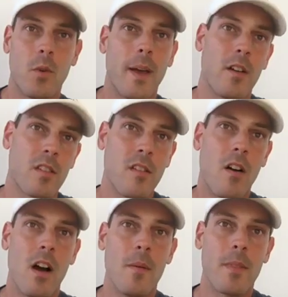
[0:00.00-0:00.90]
two hours'
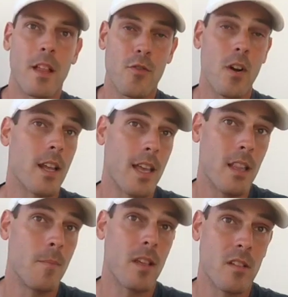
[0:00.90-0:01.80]
time and try to
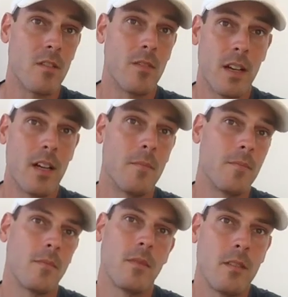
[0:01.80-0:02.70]
get the best of um,
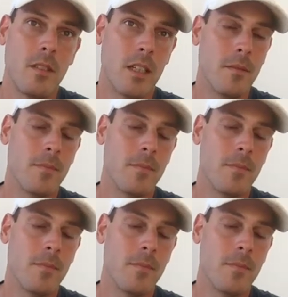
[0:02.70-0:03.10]
you know